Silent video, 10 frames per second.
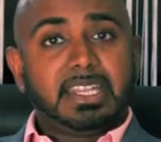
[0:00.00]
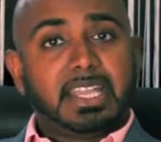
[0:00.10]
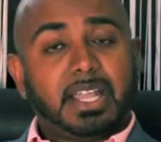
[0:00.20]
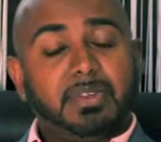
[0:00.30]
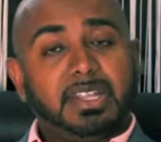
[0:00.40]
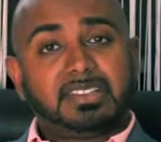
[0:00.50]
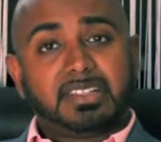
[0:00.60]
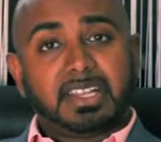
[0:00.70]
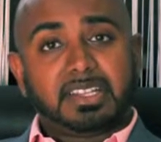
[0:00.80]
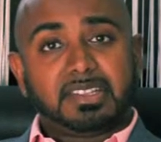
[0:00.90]
Now, it's
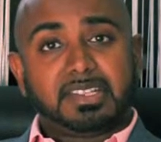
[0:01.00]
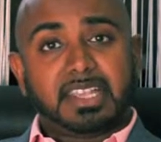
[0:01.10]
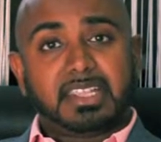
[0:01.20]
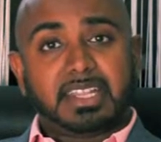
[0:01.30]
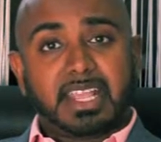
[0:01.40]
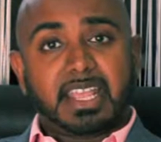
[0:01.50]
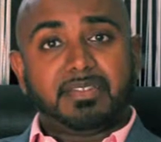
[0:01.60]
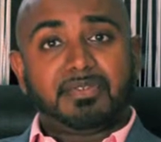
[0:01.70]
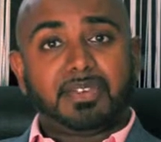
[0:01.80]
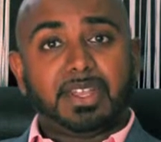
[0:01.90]
not to say that
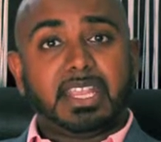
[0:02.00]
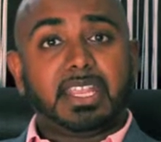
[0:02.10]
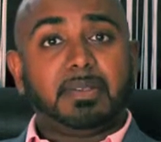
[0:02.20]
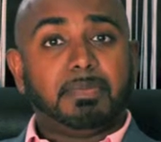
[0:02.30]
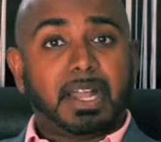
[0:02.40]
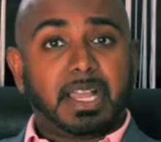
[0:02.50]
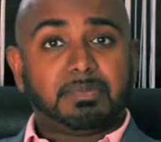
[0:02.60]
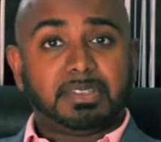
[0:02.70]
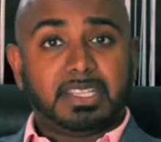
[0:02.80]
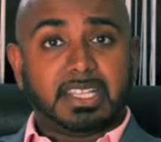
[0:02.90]
every
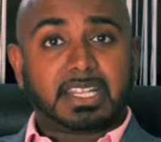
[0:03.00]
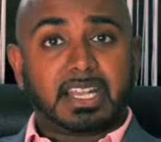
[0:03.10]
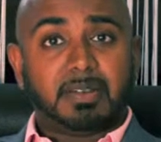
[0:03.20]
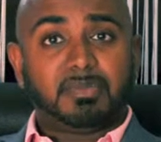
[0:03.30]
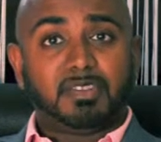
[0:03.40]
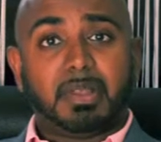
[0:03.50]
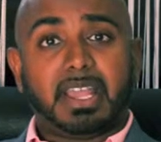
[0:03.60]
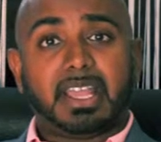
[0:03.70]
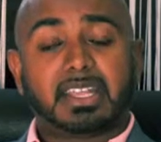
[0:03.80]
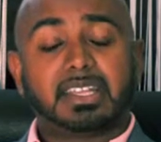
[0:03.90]
biopsy that comes
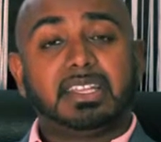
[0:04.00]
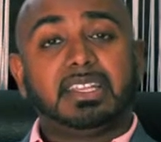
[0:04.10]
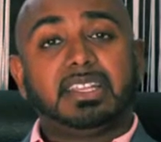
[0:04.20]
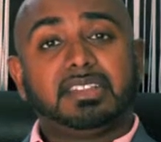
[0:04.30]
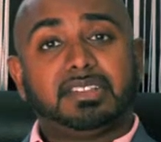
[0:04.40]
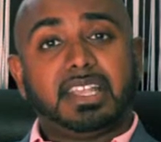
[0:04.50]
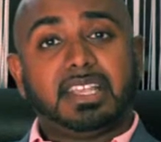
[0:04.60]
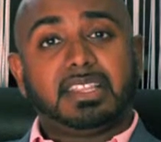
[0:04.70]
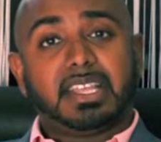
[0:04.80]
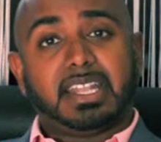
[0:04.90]
back
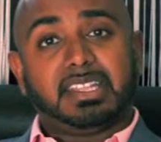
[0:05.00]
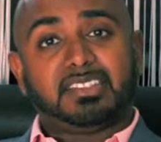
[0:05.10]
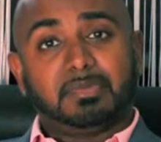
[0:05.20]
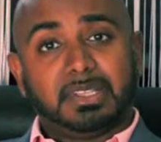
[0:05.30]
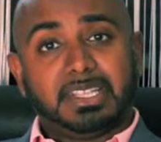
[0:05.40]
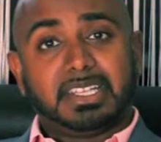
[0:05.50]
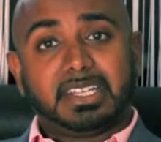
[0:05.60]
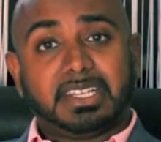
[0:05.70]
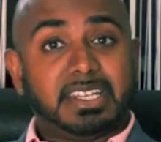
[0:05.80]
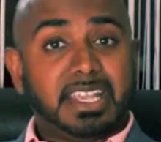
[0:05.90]
saying that it's
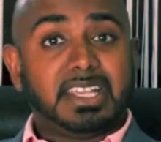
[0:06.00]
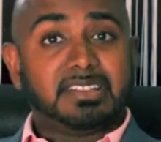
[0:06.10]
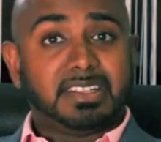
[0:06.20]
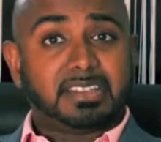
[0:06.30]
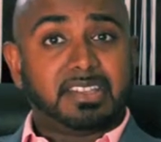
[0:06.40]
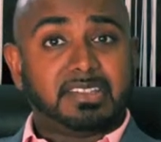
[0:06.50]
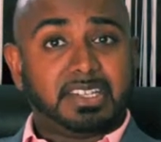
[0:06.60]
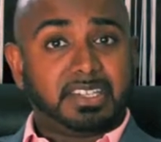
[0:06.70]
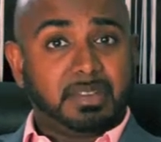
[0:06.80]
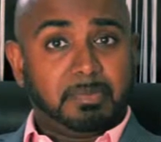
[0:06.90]
malignant is
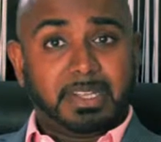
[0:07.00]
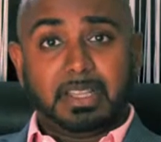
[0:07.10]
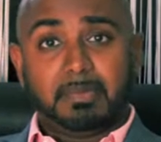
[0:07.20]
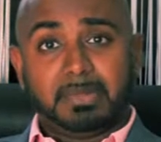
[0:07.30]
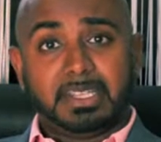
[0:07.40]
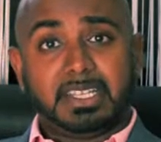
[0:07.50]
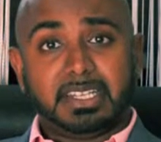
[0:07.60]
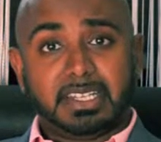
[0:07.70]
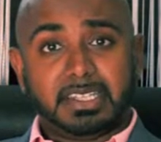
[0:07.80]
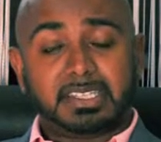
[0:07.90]
necessarily
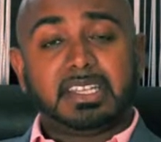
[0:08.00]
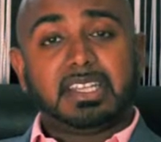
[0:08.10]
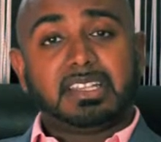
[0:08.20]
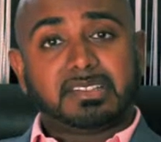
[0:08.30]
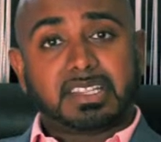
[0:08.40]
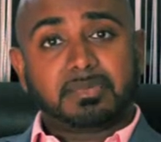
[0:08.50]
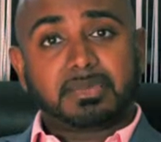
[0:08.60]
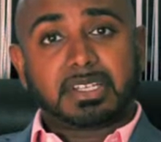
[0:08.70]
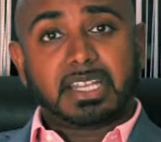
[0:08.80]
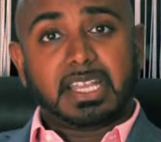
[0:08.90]
malignant.
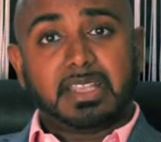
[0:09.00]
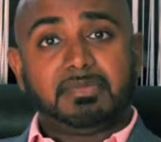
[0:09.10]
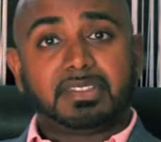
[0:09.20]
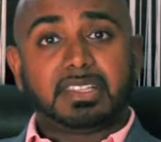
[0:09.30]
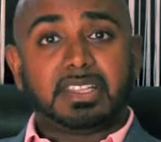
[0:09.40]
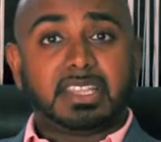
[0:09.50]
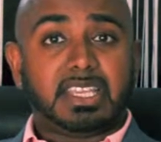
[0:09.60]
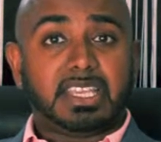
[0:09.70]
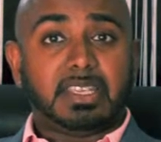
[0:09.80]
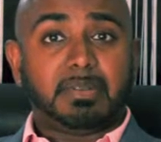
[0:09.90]
Sometimes
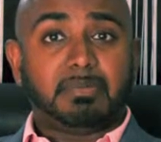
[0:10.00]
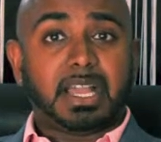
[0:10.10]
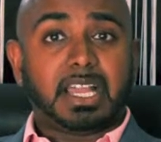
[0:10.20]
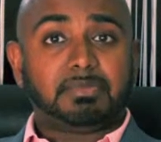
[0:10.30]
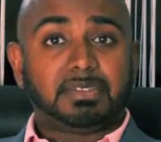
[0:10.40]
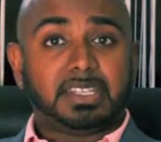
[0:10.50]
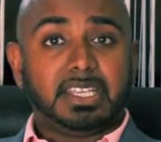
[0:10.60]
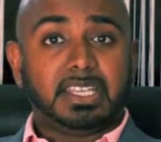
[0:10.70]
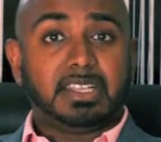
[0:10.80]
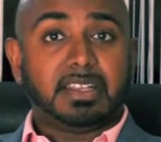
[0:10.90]
the
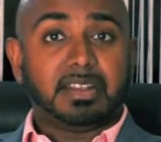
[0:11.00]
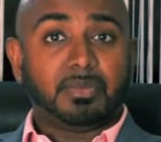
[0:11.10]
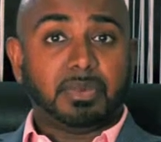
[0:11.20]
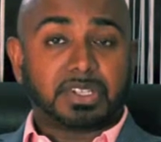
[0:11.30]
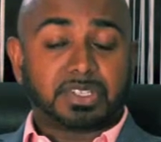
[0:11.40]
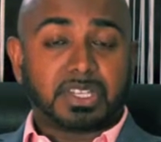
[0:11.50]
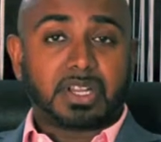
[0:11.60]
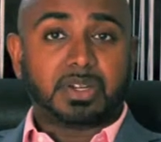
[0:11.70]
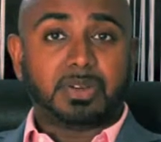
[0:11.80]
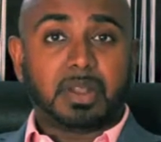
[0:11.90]
biopsy will
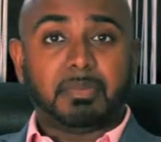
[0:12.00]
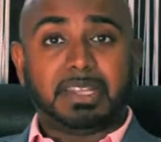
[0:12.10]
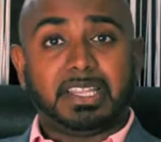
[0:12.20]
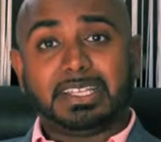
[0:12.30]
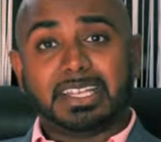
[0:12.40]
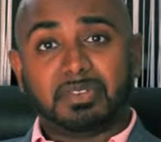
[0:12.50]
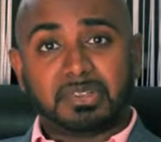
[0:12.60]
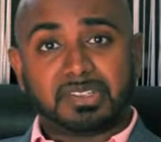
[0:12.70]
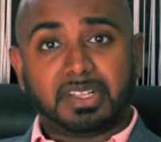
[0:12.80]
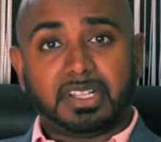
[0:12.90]
show a malignant
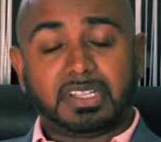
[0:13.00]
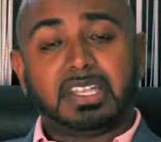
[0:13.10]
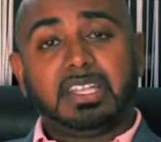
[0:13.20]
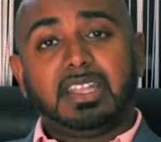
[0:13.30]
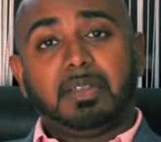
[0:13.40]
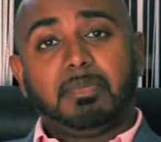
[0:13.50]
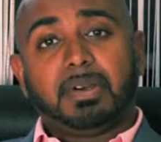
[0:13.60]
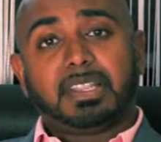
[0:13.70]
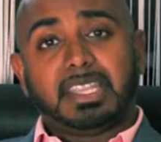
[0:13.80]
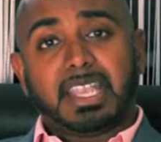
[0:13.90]
result,
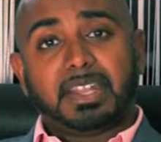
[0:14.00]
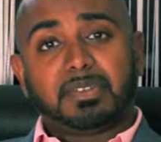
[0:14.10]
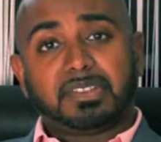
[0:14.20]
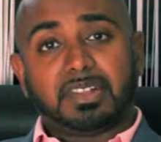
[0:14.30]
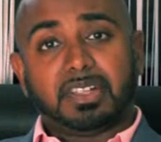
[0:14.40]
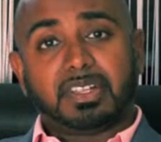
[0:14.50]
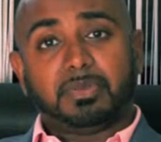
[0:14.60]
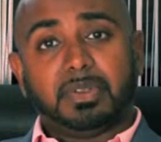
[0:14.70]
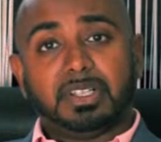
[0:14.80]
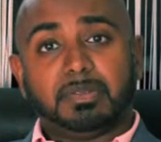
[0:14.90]
but the end result
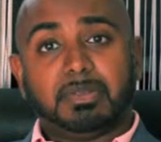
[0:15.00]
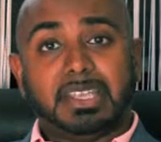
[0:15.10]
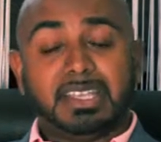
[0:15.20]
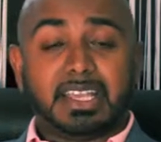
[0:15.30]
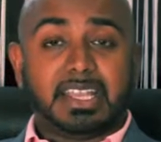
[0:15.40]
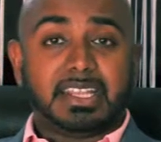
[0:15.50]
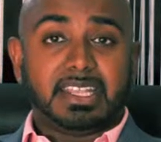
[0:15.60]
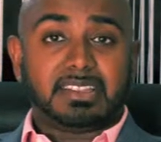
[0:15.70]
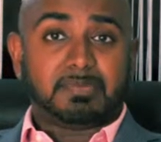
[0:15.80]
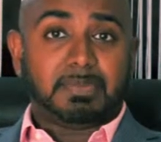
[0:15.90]
will be that
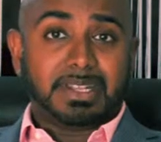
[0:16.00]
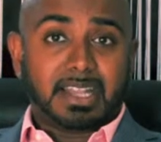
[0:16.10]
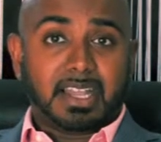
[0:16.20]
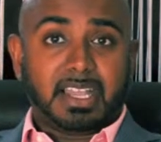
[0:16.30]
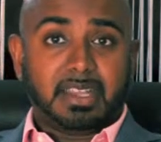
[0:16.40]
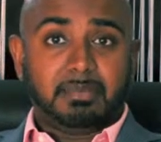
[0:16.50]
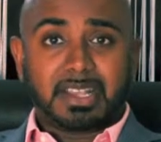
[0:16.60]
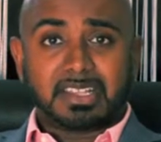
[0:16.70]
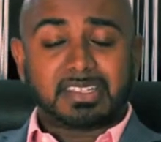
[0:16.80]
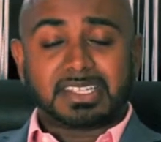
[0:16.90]
it's benign,
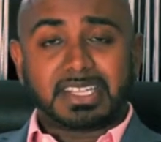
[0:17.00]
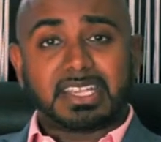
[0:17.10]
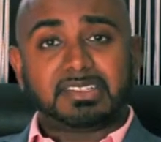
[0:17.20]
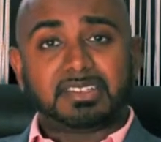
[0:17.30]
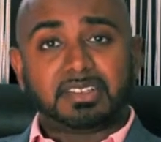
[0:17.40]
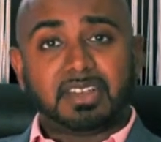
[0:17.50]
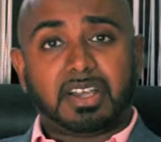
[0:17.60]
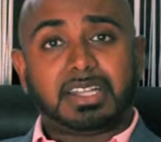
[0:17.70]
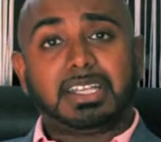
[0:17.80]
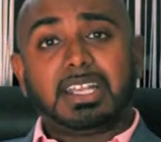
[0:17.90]
because the tests are
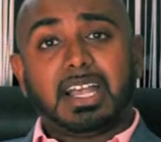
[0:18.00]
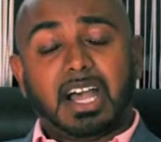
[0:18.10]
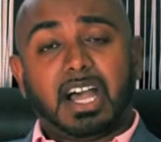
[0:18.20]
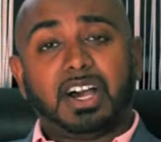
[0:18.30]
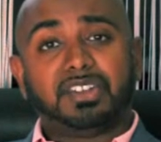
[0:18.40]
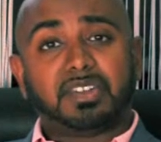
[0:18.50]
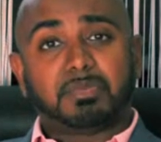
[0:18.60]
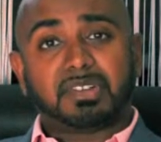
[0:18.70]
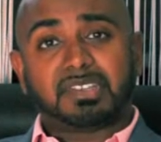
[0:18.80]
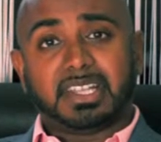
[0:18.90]
not 100%
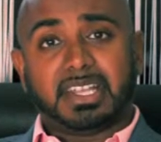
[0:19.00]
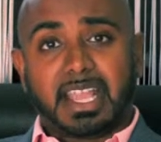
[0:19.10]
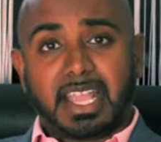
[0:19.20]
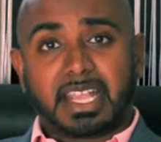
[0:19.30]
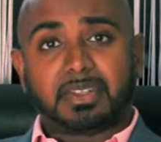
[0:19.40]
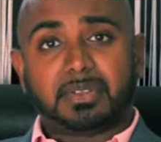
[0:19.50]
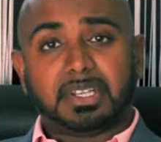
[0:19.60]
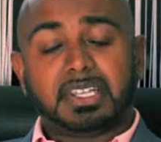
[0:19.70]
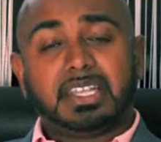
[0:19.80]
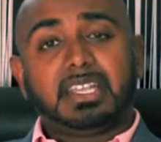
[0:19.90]

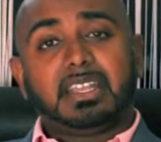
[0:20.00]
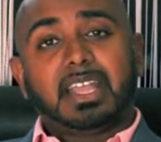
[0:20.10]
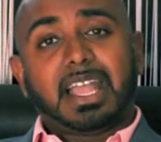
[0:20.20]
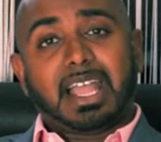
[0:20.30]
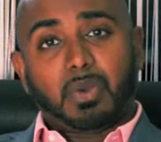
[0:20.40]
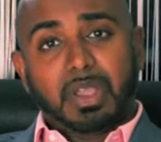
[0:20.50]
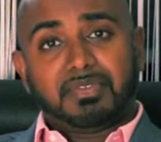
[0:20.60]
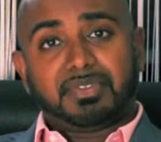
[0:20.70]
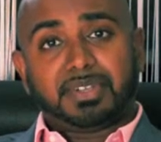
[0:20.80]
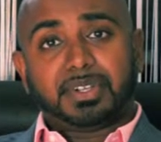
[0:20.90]
accurate.
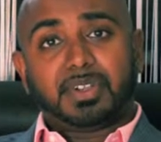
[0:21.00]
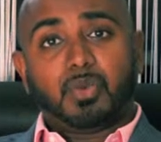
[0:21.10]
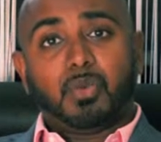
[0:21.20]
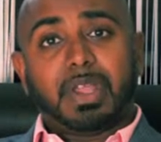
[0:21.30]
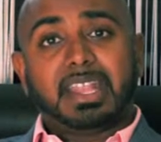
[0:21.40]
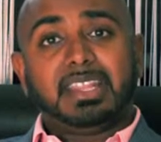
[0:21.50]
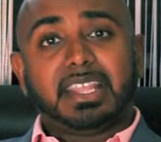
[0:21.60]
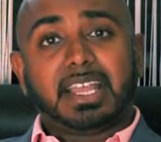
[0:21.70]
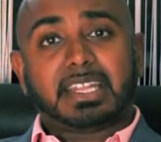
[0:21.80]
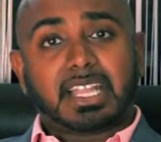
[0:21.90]
However, when
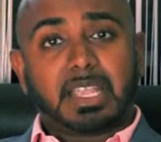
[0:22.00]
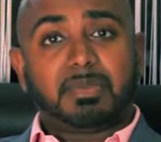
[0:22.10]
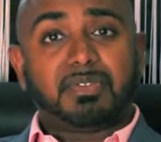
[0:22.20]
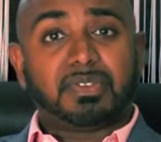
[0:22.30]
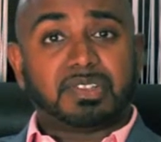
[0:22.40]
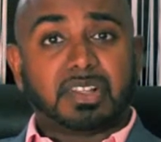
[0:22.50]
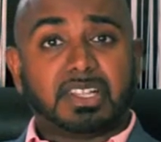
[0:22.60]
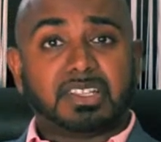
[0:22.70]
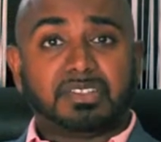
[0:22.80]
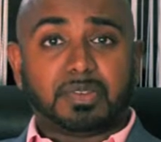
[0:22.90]
that type of
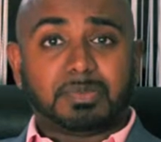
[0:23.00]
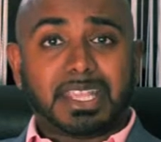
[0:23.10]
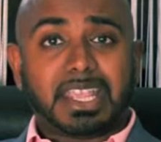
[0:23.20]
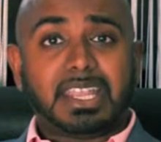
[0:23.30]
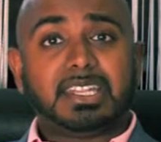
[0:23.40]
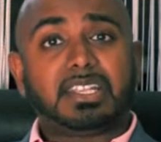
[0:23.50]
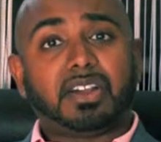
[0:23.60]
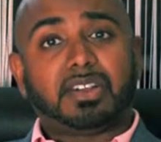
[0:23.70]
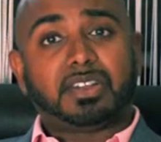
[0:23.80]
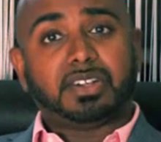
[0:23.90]
result is obtained,
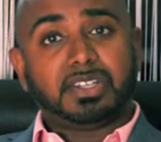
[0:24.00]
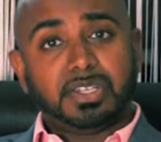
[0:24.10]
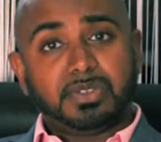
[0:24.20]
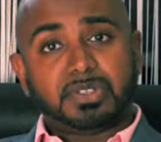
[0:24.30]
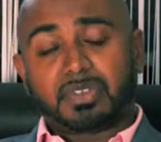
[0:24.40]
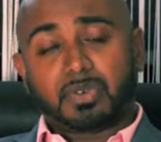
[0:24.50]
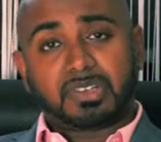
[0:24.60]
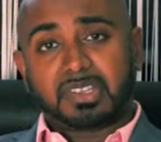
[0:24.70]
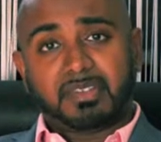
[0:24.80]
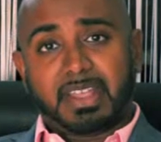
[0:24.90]
our usual
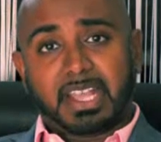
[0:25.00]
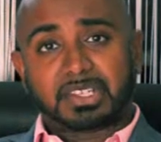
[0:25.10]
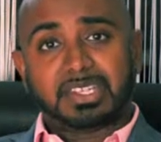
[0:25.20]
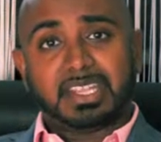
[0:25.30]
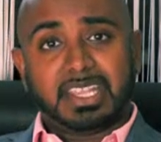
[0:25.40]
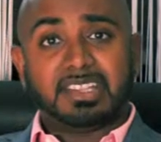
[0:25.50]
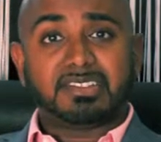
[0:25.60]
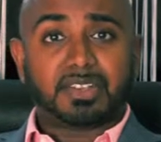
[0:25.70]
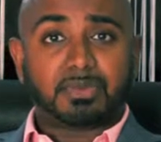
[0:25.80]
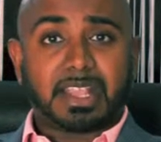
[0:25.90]
course of action is
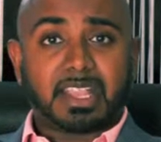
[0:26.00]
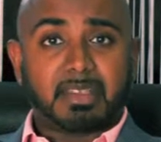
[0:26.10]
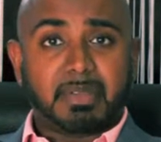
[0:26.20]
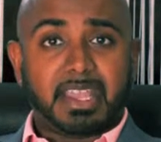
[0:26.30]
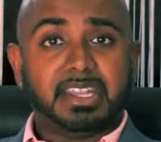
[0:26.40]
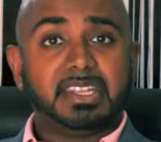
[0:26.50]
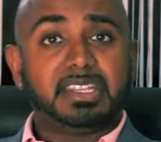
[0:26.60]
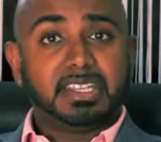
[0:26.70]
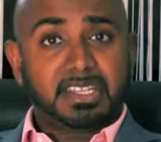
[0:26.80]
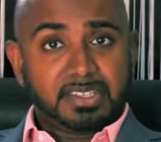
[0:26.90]
to recommend
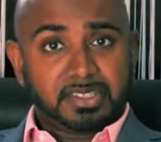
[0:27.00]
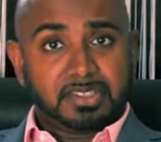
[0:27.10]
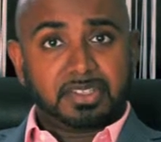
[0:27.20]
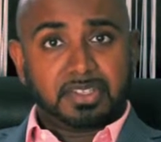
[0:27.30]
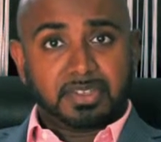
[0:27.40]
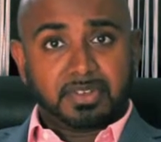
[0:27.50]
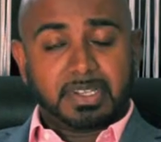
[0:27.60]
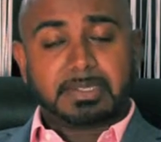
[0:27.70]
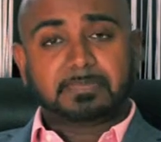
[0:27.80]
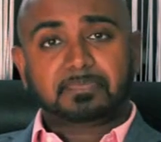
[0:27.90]

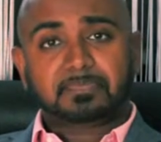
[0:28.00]
surgery.